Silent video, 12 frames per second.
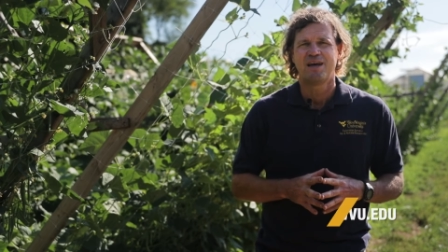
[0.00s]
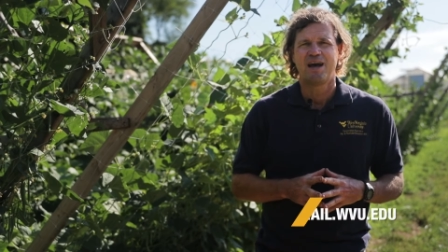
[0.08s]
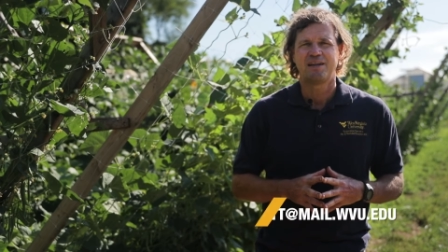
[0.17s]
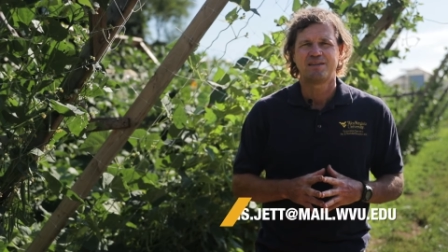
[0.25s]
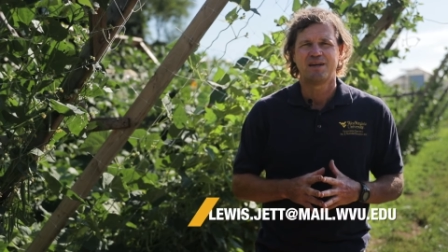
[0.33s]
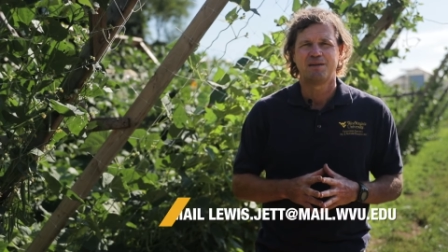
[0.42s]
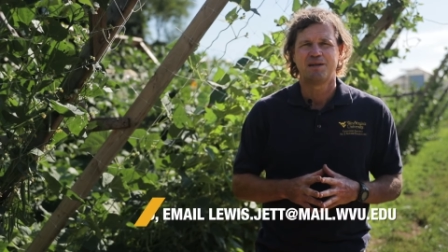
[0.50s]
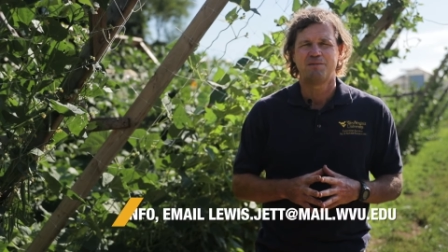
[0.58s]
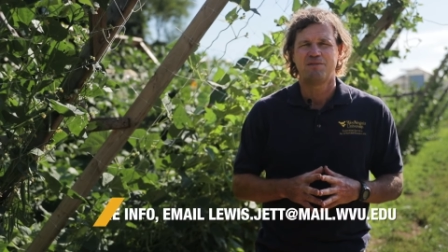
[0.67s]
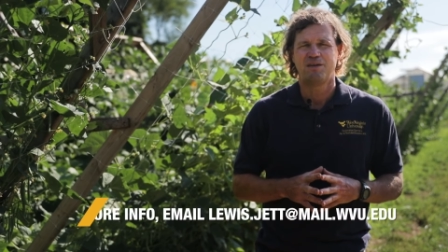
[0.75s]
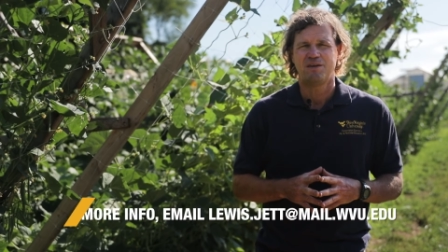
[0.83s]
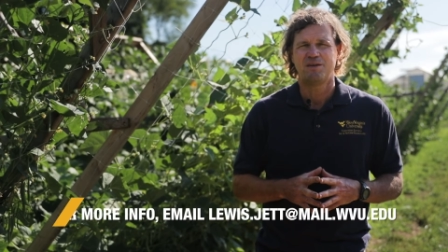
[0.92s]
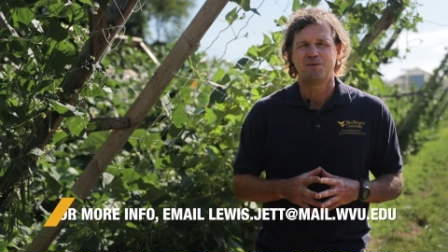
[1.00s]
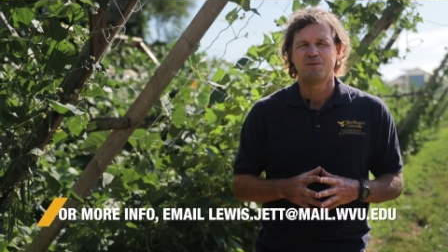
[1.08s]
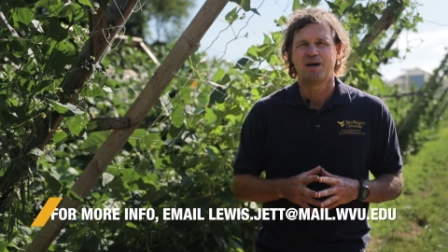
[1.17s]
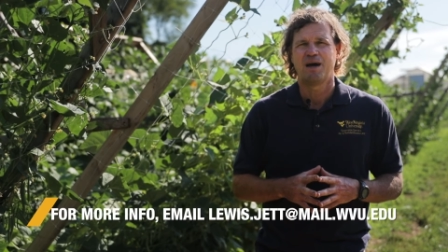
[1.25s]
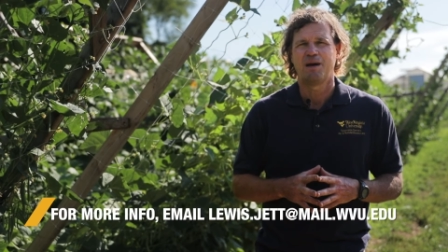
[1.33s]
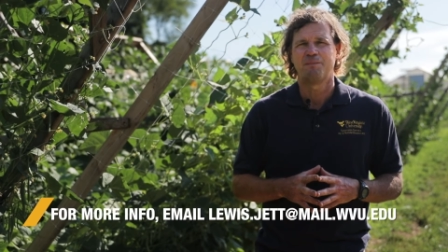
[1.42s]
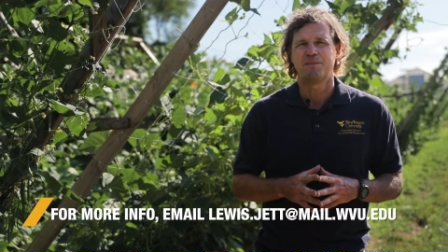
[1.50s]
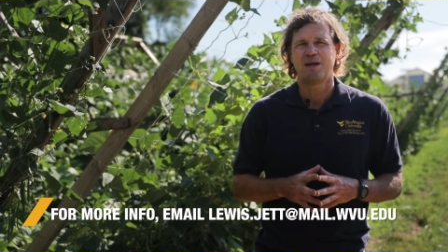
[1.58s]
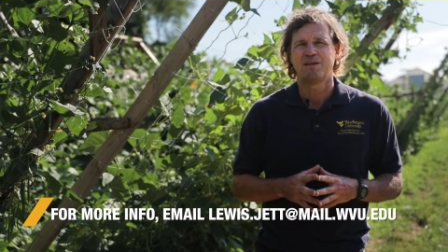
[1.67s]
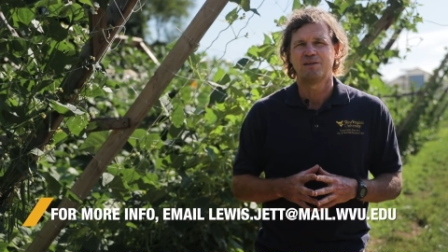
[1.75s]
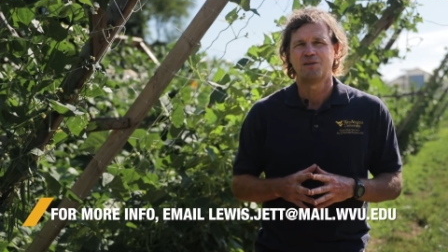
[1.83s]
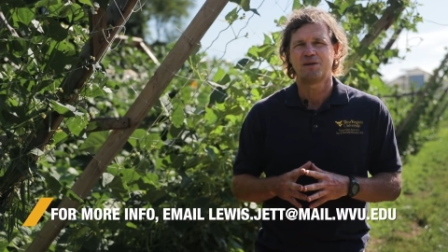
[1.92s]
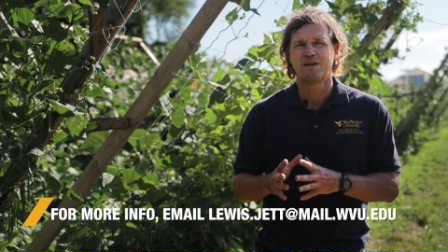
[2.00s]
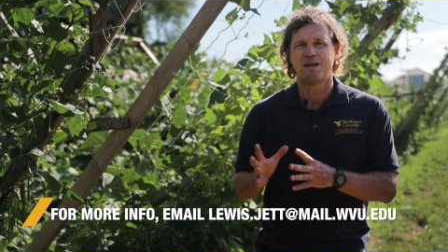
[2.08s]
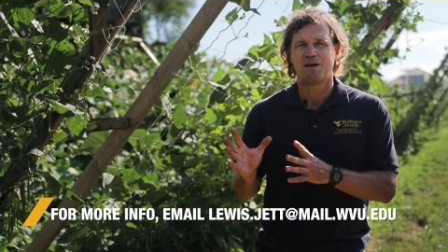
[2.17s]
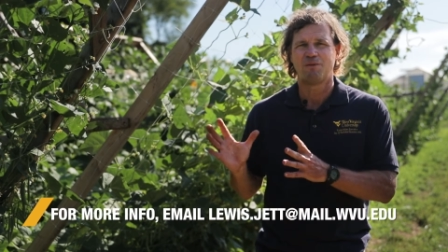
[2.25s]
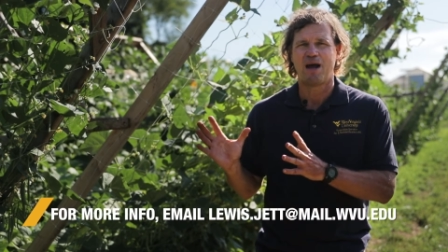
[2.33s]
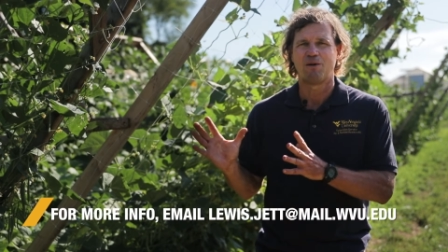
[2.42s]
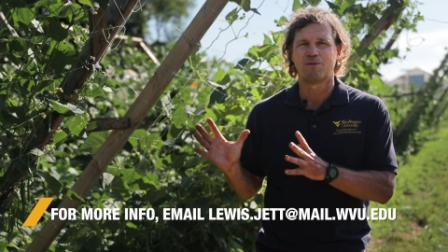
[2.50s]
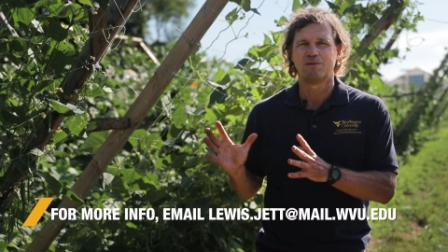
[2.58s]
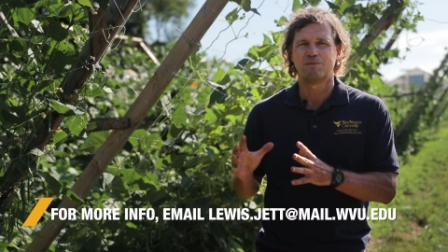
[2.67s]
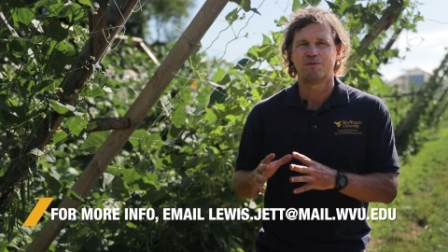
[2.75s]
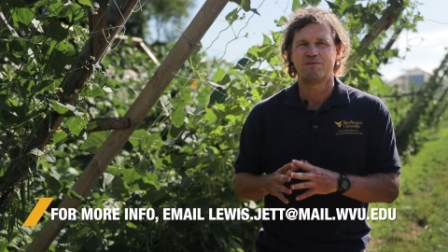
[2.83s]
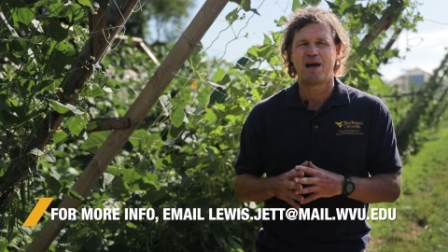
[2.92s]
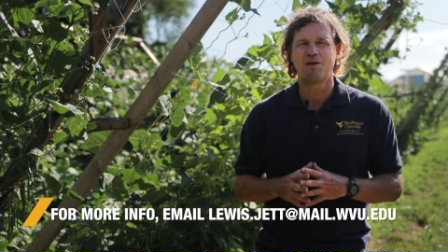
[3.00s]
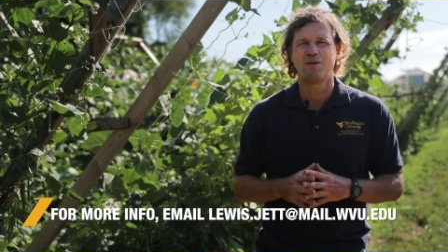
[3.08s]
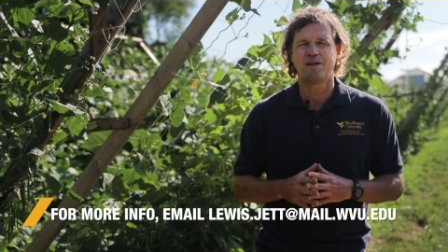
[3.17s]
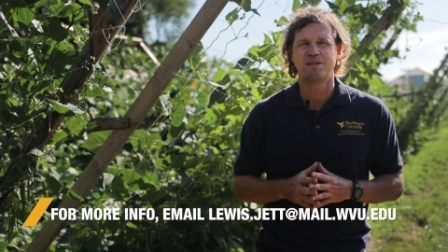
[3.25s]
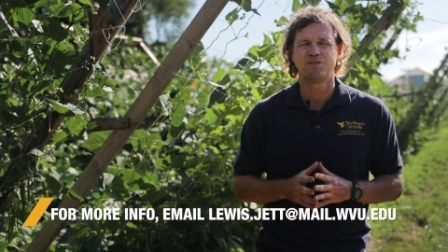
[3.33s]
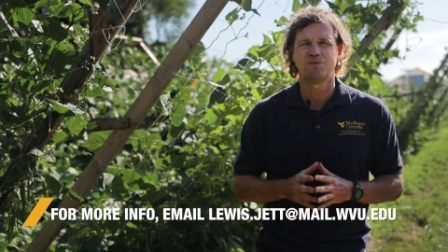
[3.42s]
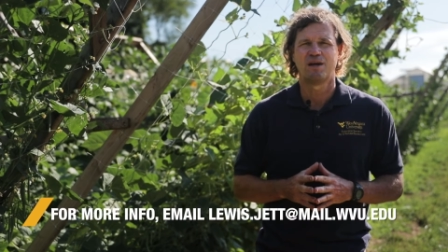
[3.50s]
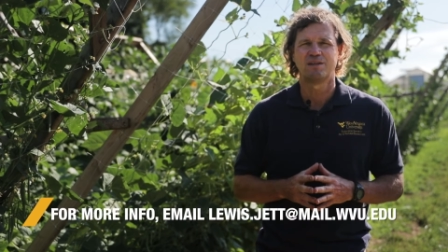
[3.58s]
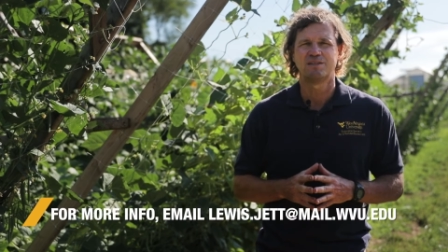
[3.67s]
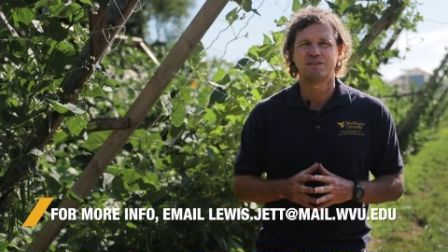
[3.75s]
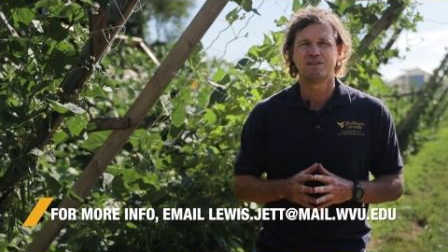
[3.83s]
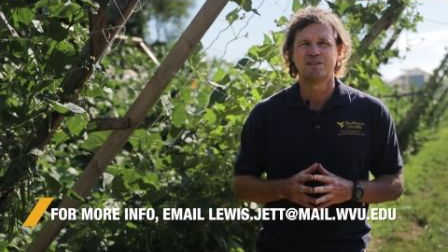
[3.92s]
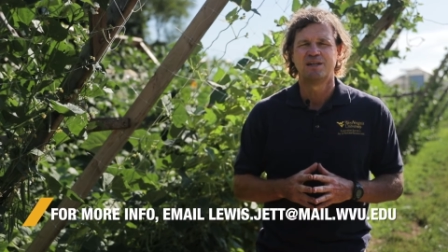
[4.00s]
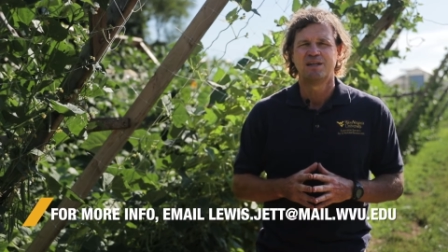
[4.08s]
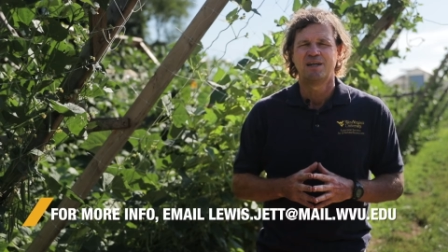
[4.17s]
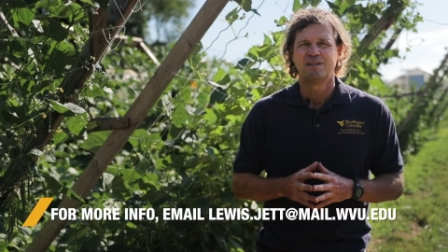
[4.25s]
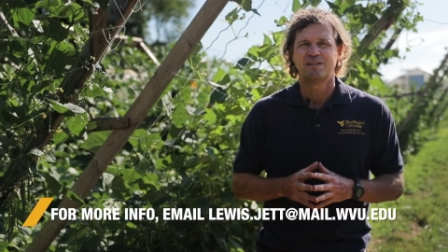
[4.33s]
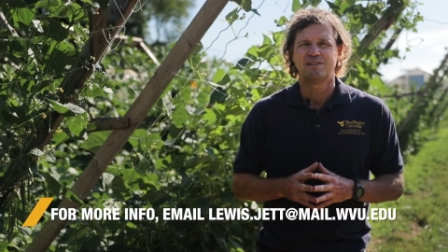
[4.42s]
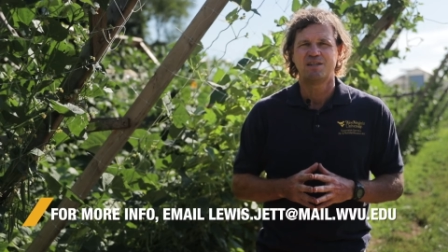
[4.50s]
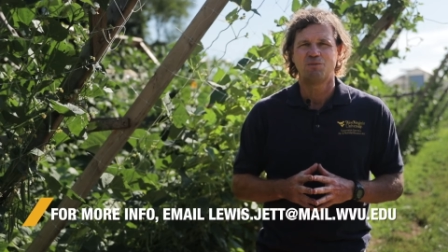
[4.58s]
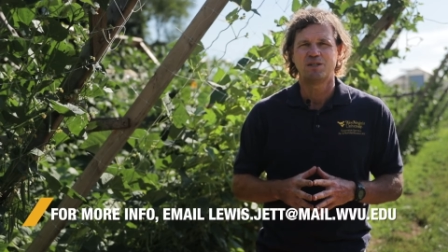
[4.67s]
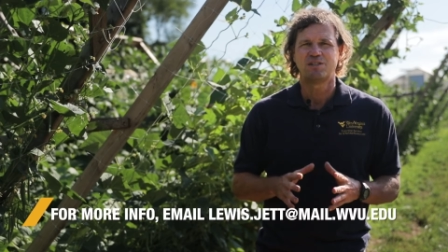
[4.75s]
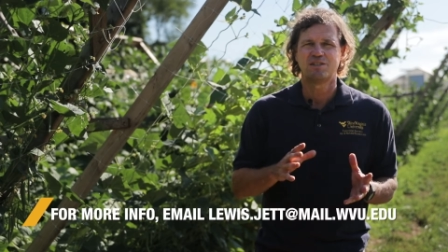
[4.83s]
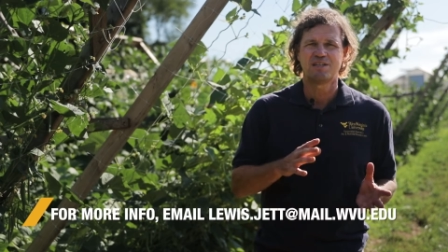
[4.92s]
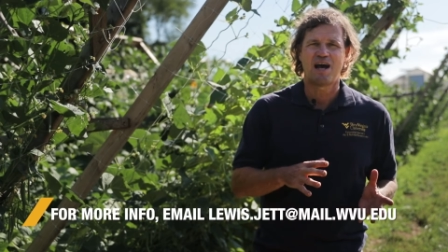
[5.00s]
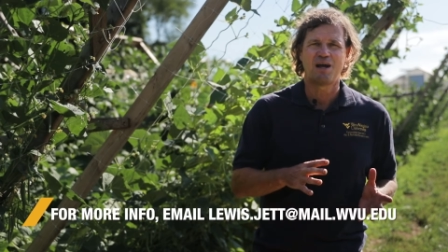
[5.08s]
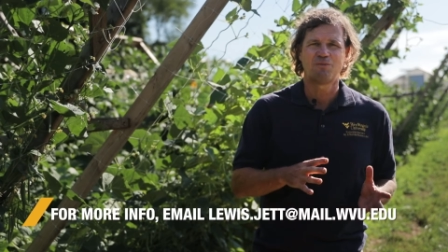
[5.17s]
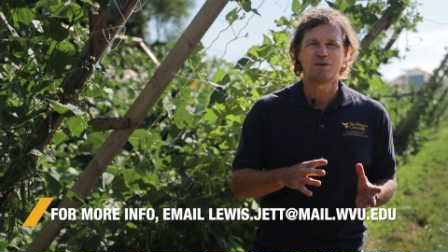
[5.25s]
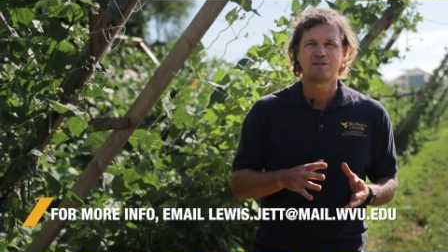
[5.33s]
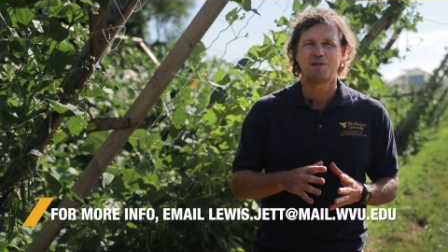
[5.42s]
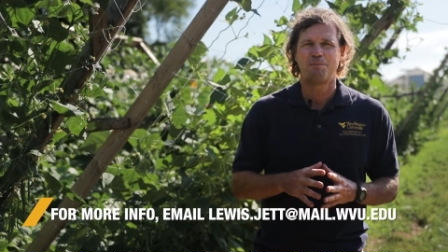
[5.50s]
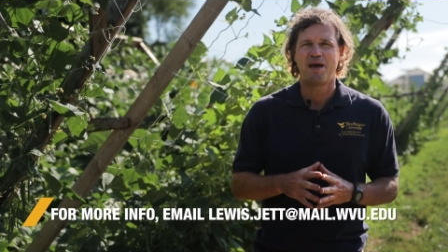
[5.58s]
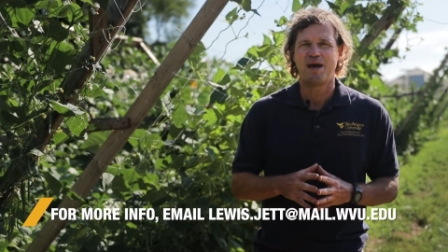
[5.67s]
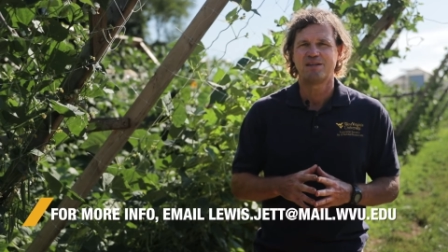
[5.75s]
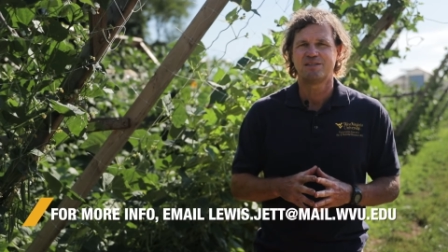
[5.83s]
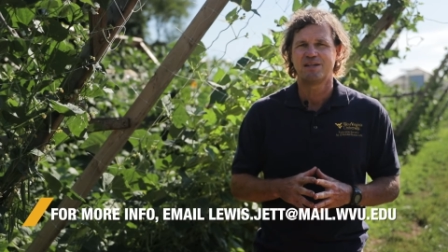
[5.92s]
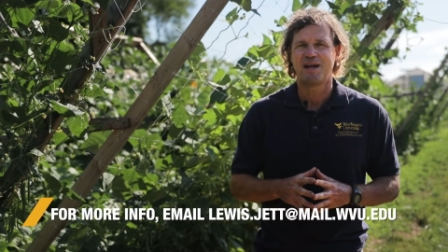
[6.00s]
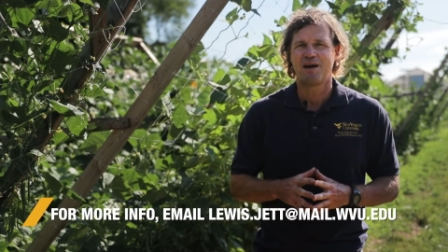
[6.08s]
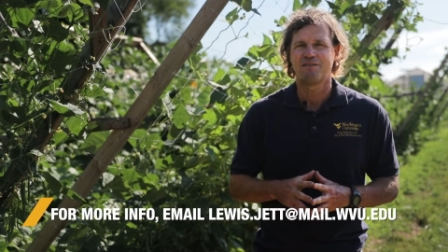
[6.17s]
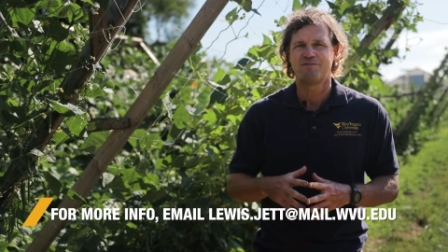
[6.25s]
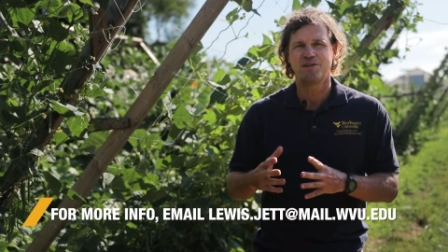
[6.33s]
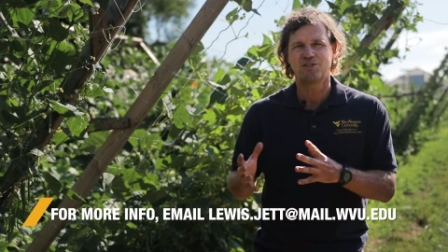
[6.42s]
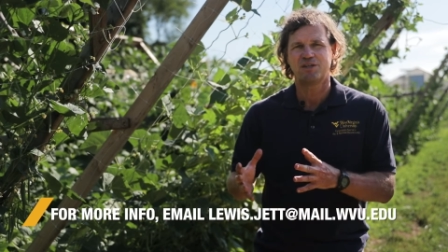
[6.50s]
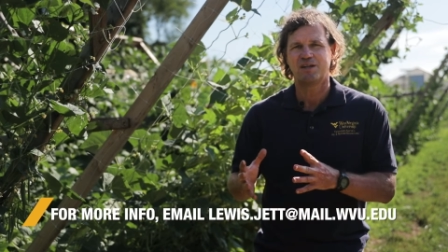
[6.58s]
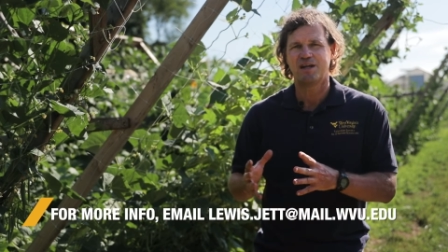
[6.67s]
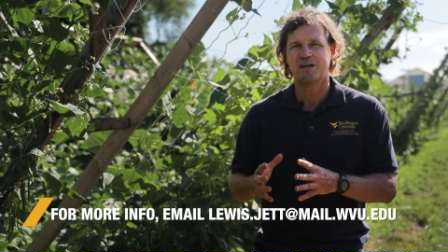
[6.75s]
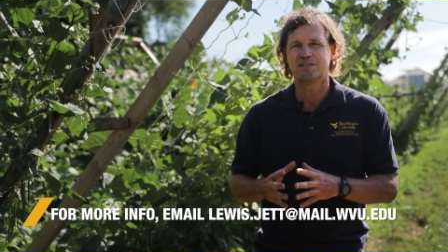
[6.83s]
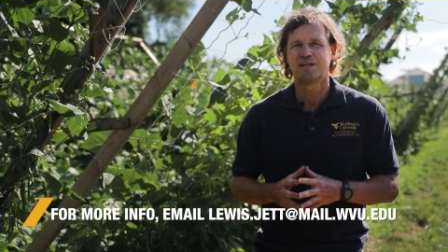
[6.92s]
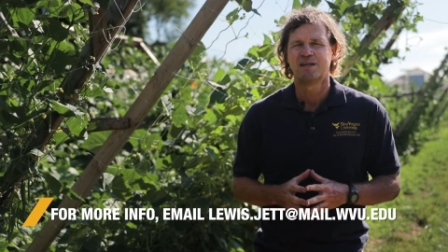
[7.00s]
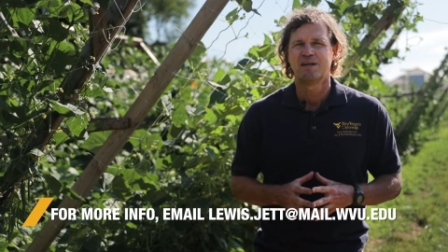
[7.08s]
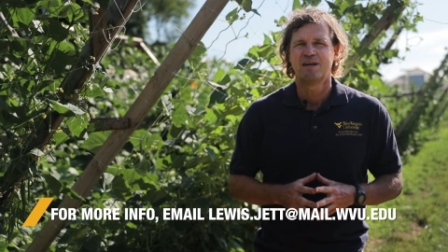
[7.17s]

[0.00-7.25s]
at WVU and looking at how we're evaluating these trellises to see which design works the best and how efficient it is.